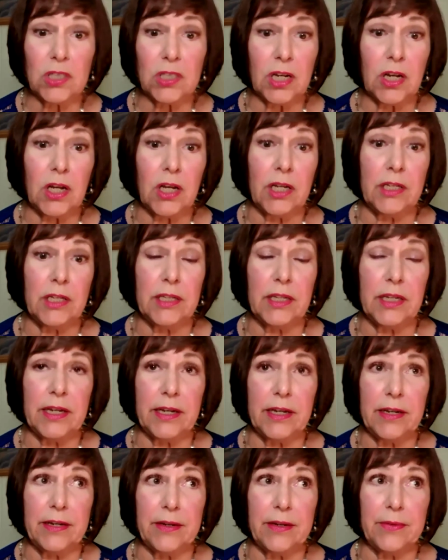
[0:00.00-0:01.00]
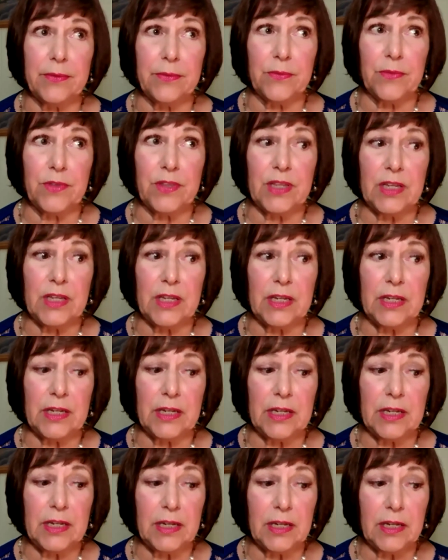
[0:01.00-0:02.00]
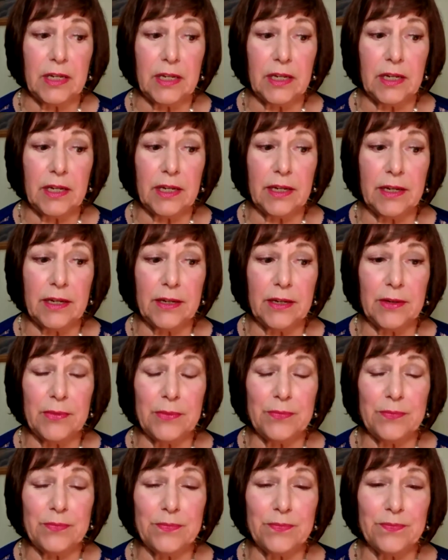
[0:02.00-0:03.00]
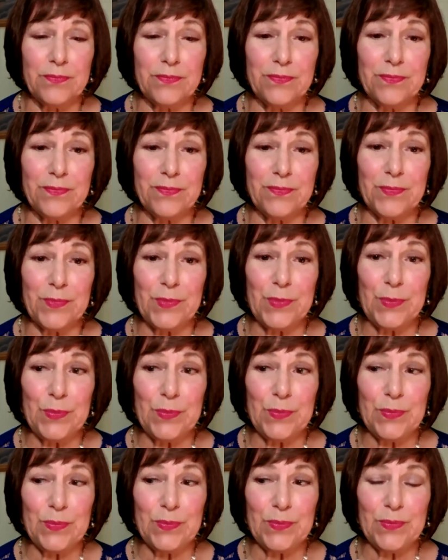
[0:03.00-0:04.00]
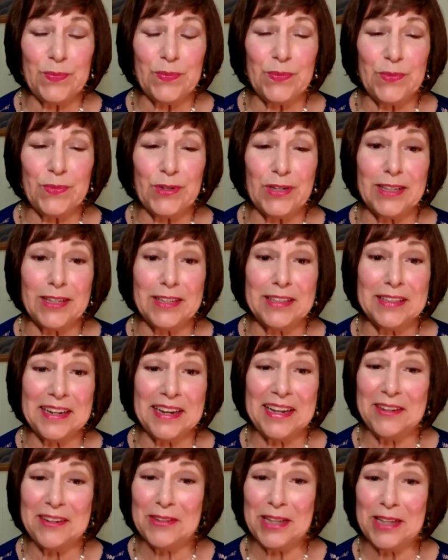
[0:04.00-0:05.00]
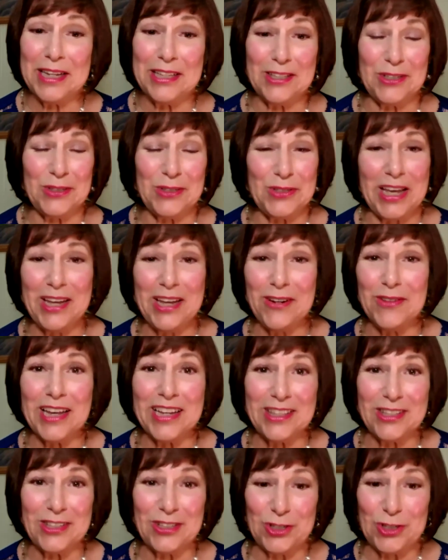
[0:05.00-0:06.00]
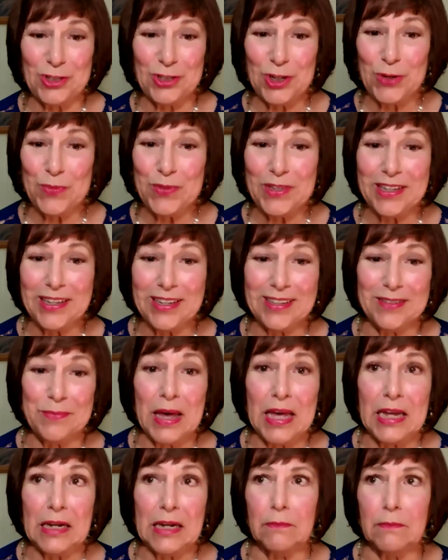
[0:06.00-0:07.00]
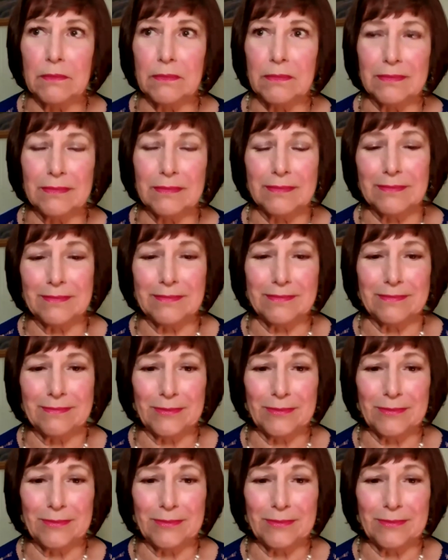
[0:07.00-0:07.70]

called on the um, well, I don't like this. I don't like this term that Madame